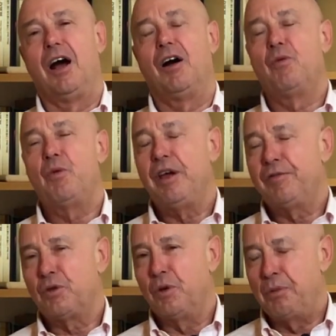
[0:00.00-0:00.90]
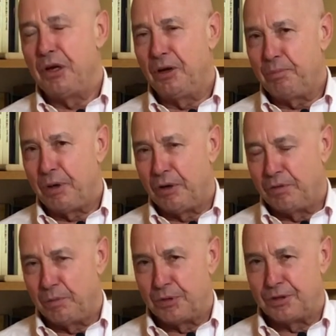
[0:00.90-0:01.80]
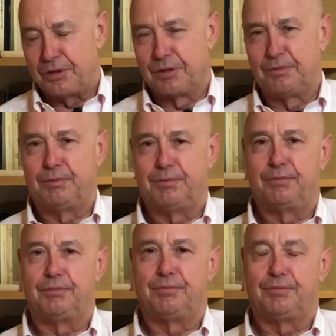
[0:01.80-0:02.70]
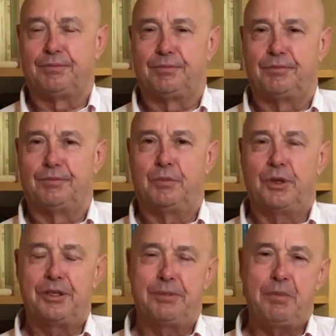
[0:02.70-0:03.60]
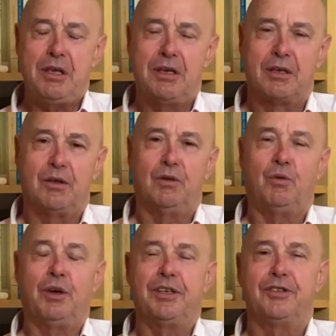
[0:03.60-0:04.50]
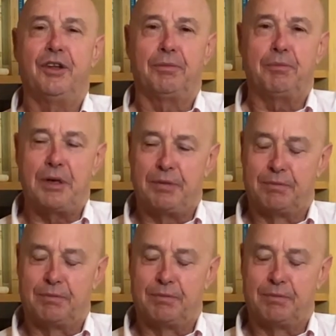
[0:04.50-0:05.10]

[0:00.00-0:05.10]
We have to go beyond pair of opposite. What is me? What is not me?